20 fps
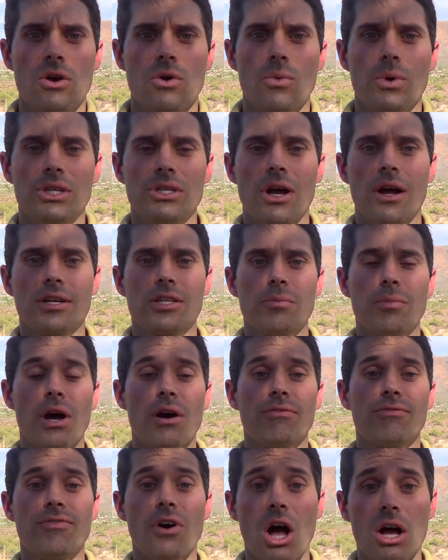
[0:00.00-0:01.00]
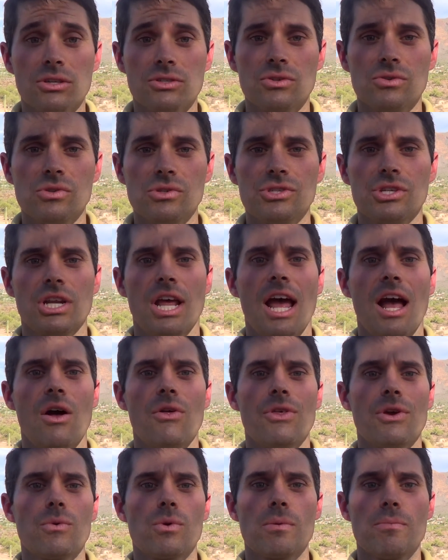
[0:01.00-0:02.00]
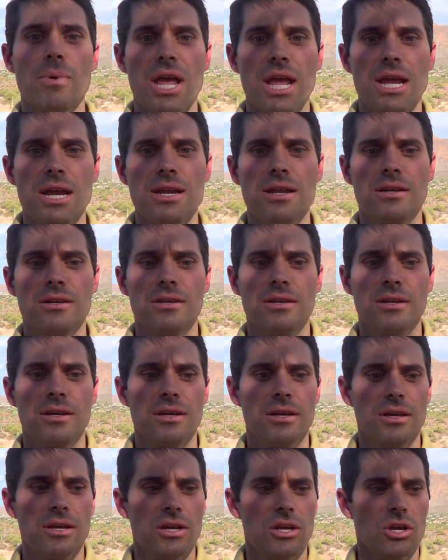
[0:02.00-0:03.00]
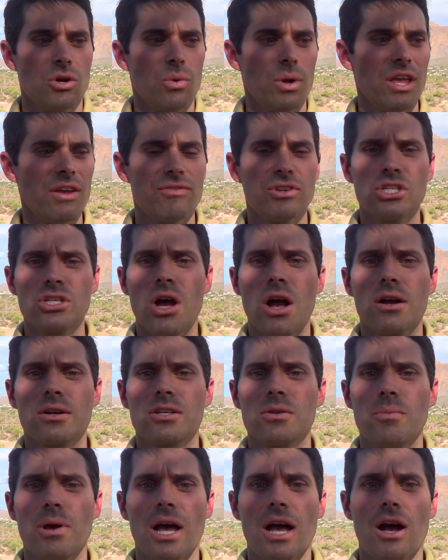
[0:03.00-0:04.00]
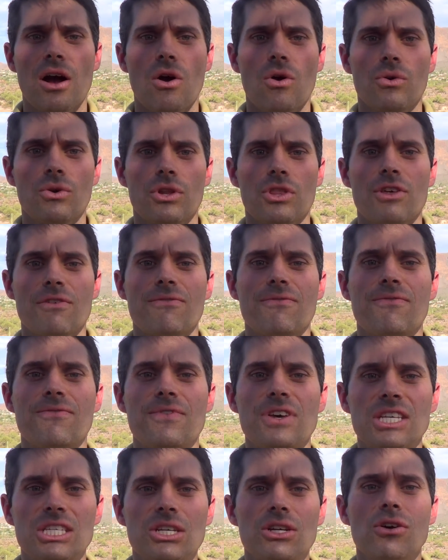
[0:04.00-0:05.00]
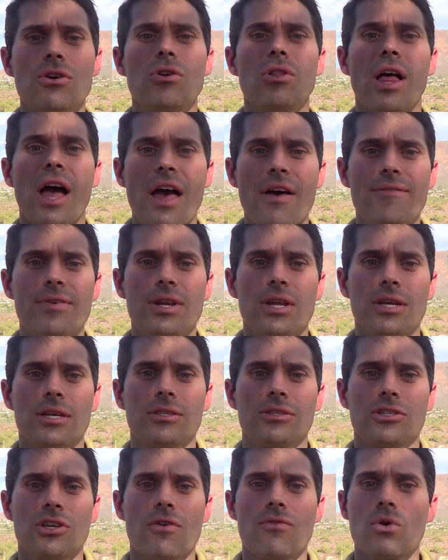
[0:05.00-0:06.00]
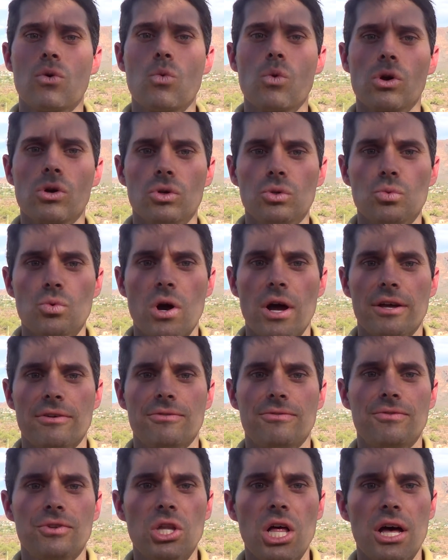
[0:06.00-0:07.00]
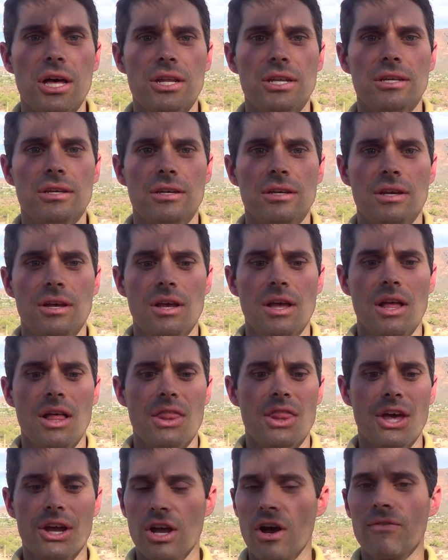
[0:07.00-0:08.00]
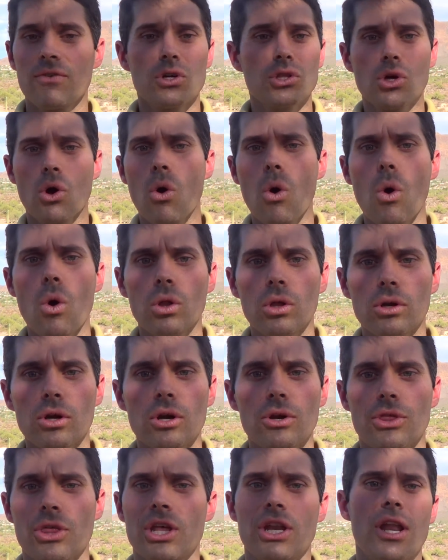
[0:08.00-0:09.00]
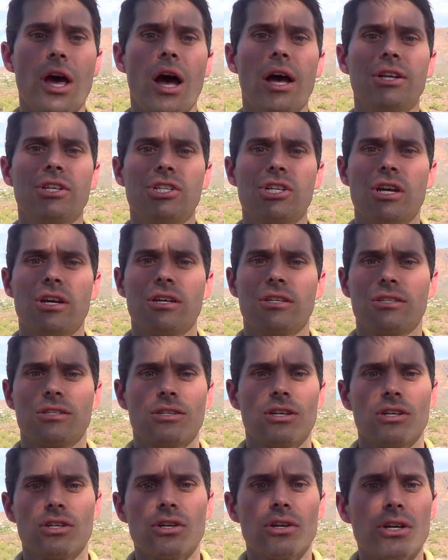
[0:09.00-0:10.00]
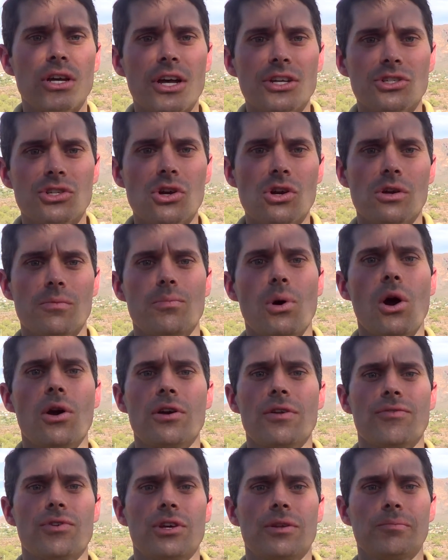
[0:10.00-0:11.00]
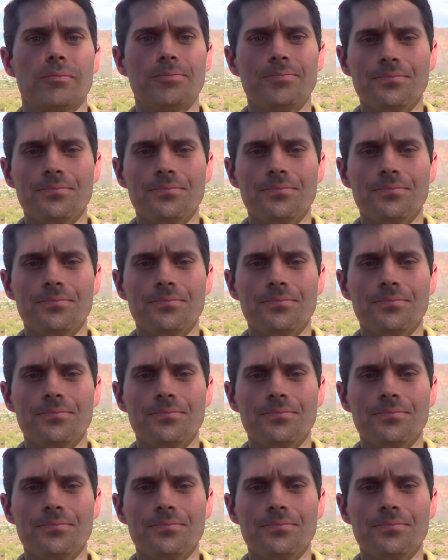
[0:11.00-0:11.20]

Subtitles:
We talked about fossils and how they were made. We even talked about the physical evidence of a worldwide flood that covered the whole earth and not just a certain part of it.